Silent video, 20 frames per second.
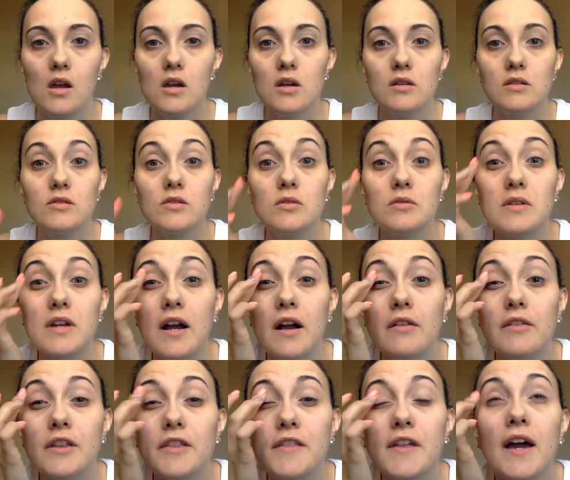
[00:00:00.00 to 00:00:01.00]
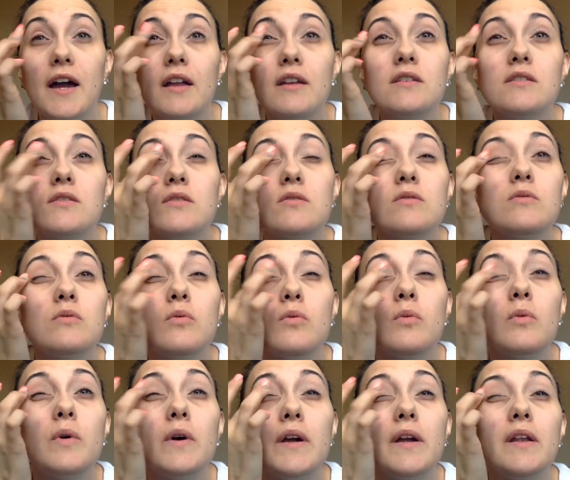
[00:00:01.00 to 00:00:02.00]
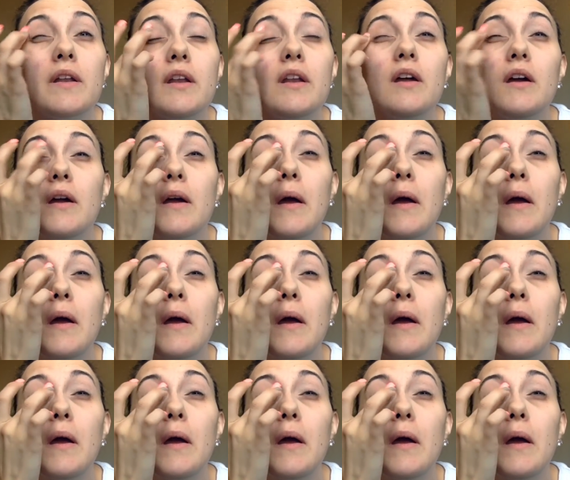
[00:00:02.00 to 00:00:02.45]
So now that that is on,